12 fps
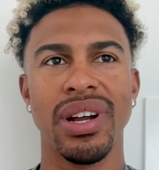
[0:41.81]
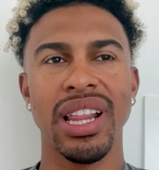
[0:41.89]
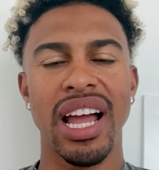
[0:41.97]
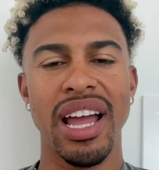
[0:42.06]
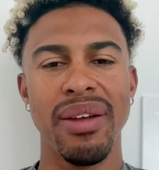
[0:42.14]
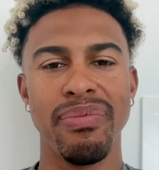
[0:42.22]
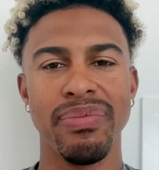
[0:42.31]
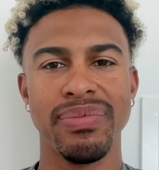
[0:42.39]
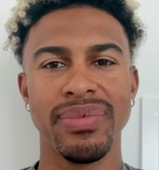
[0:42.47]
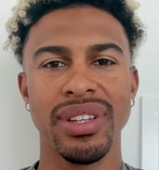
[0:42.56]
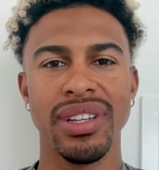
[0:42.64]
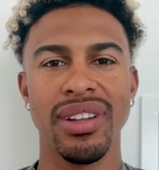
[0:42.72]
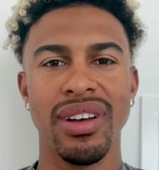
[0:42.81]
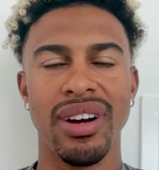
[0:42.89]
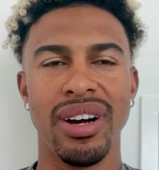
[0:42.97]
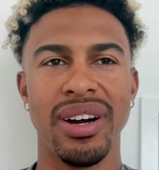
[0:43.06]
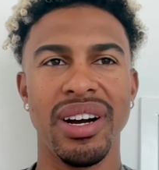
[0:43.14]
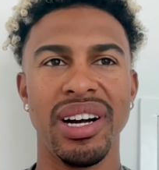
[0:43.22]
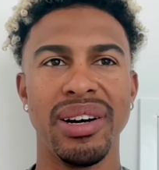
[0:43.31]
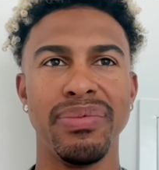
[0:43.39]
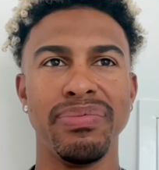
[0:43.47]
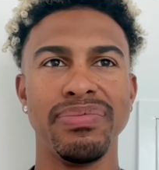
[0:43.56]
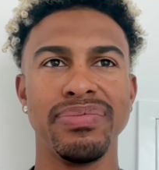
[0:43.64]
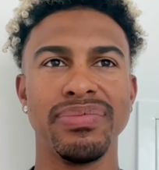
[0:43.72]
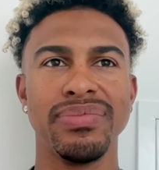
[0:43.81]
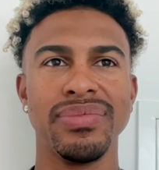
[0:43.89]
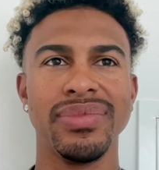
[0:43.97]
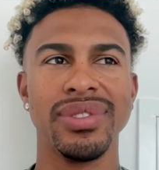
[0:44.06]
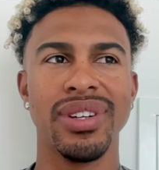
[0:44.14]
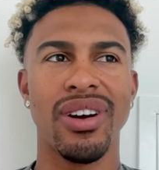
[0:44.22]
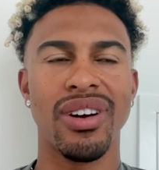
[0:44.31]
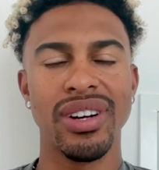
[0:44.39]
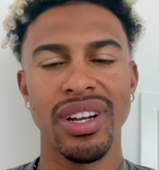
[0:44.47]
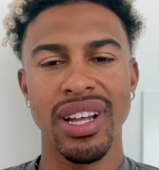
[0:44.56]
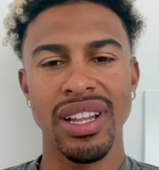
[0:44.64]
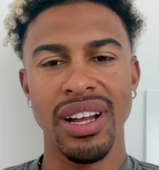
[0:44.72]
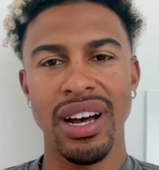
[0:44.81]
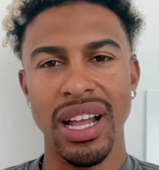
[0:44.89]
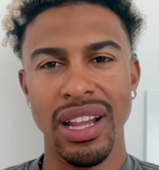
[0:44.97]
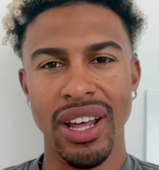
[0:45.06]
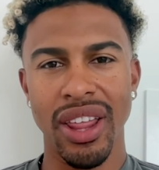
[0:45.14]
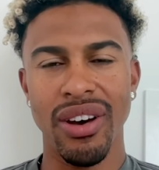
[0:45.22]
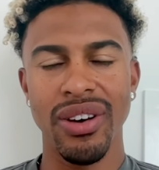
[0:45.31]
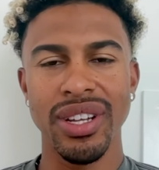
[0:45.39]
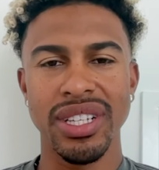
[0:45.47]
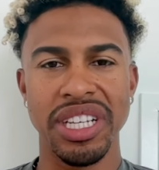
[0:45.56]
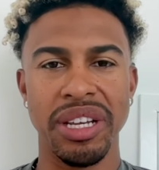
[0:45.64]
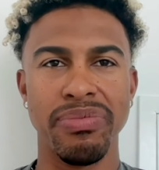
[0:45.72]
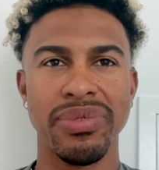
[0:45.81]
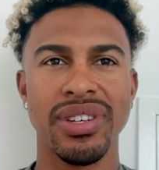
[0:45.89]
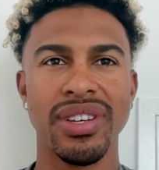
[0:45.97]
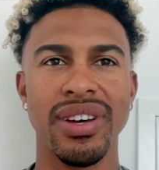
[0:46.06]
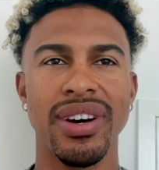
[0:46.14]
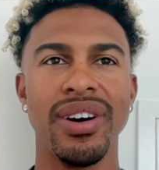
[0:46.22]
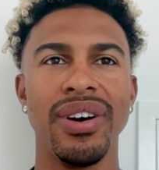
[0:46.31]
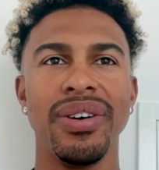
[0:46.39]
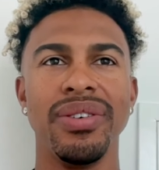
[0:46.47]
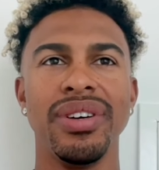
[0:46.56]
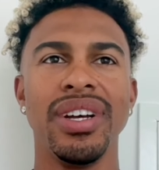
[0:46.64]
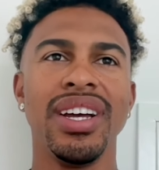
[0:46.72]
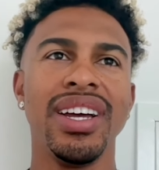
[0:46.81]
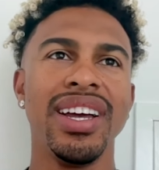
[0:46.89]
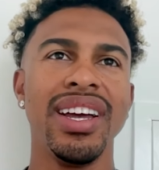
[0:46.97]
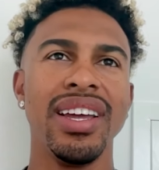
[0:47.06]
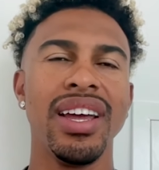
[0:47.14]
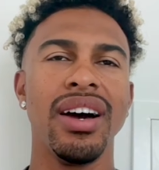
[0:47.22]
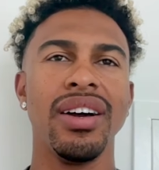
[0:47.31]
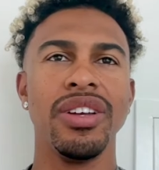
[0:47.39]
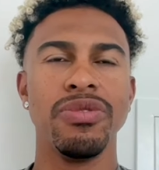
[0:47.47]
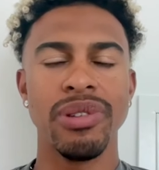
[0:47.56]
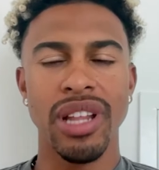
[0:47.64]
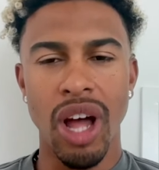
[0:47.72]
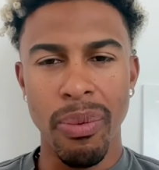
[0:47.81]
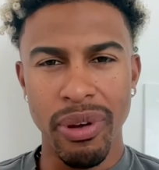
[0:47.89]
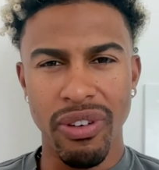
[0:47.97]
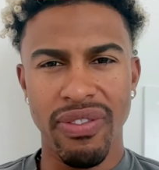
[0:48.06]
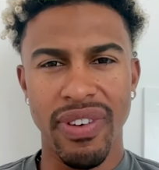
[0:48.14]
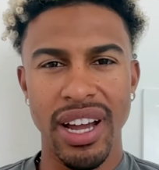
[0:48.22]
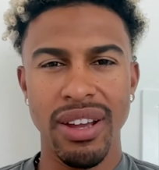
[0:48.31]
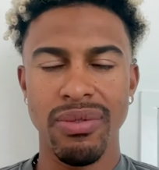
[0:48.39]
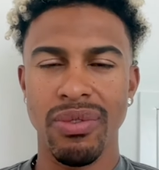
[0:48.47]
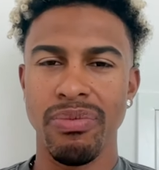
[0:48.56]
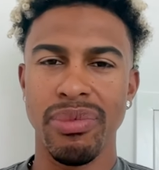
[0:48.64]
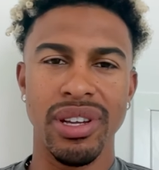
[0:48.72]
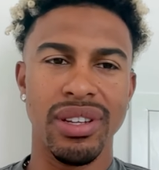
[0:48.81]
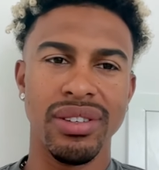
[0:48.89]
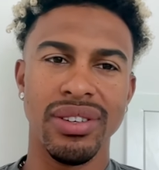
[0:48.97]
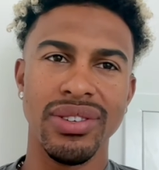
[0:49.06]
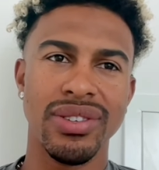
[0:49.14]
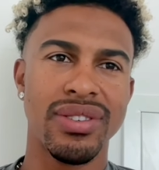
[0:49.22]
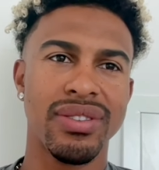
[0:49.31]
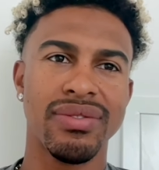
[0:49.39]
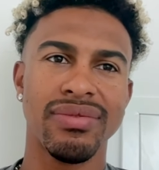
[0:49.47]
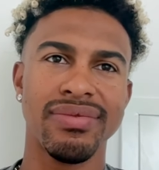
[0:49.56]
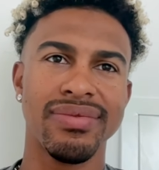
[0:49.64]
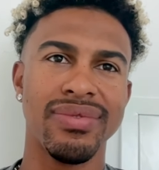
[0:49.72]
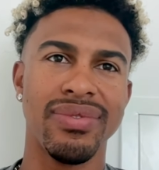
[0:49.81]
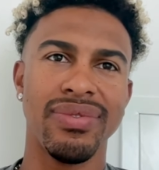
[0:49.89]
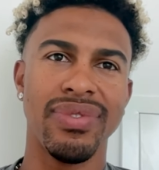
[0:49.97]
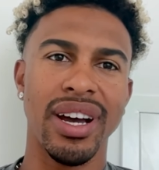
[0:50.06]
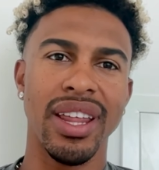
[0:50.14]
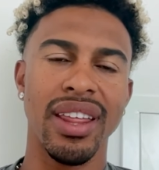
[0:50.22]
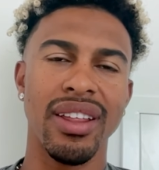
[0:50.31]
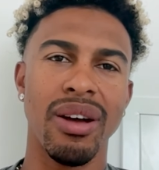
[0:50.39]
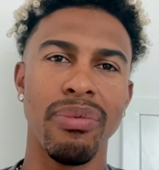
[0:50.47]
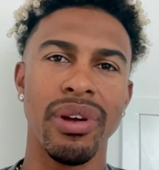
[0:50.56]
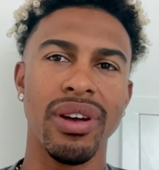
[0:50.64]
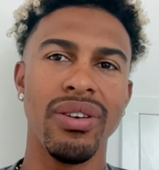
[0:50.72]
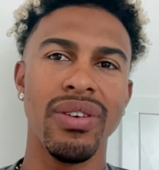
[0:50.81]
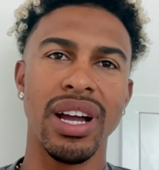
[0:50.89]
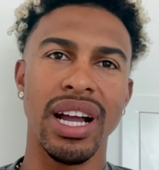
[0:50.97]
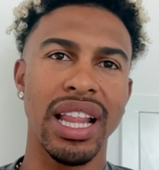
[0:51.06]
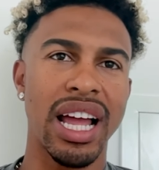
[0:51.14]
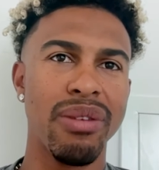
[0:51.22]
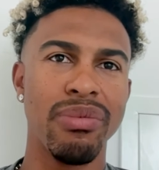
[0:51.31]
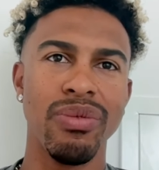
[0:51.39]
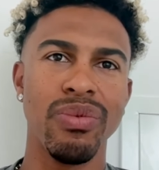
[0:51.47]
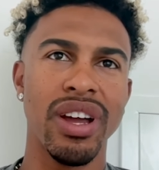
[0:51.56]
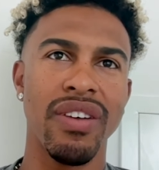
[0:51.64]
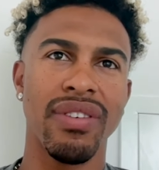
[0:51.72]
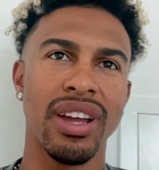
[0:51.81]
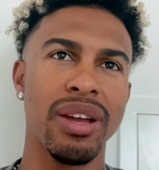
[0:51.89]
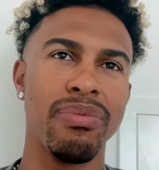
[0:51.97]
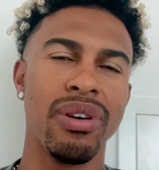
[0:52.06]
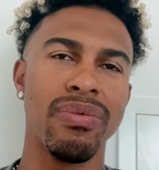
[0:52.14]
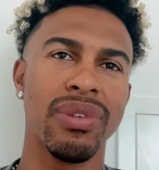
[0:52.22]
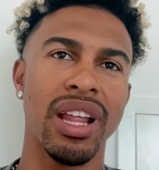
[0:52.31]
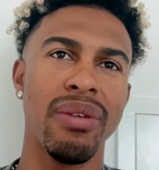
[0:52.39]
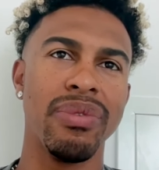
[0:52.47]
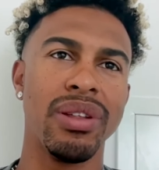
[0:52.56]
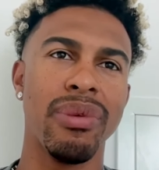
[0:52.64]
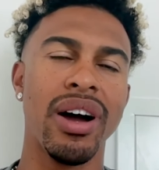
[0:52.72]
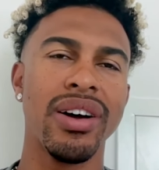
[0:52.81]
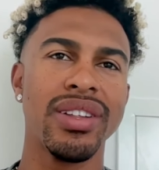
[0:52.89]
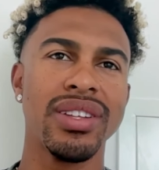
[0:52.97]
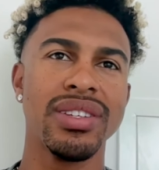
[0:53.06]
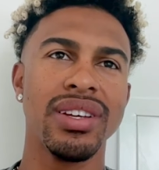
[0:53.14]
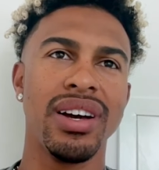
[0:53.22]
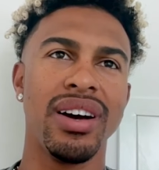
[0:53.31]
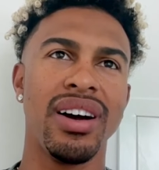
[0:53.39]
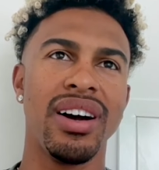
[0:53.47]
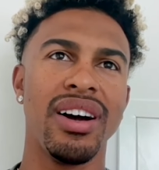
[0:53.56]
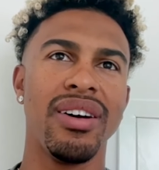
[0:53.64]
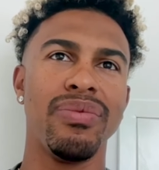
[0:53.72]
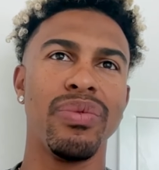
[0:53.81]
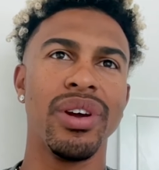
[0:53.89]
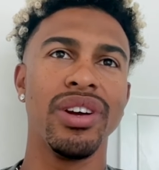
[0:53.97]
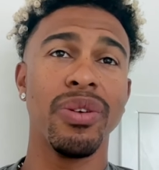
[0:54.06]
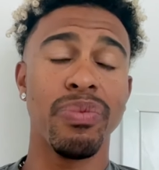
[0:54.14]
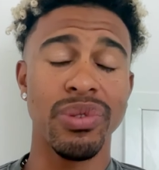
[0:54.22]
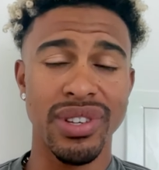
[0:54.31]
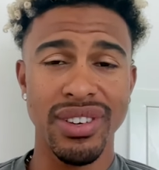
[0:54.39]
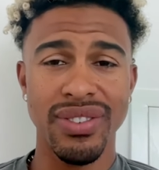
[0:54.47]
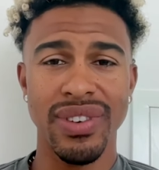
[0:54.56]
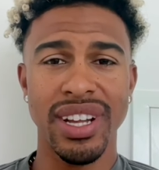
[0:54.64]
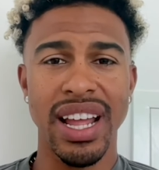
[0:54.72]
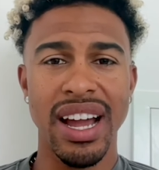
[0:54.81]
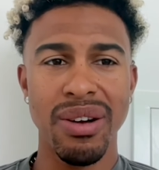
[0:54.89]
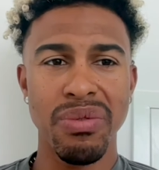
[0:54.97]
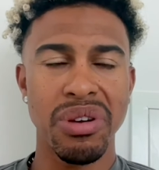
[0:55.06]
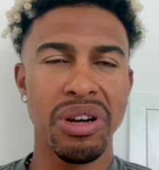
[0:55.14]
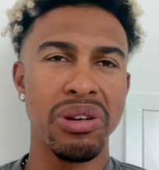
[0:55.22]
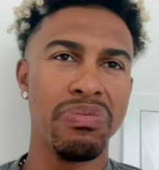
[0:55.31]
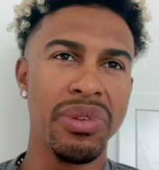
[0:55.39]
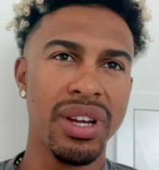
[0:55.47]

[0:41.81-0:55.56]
climb harder than a lot of other teams. So, yeah, it's been an uphill fight. We've been just fighting uphill and climbing. We have to keep on climbing the mountain. We're in a position right now where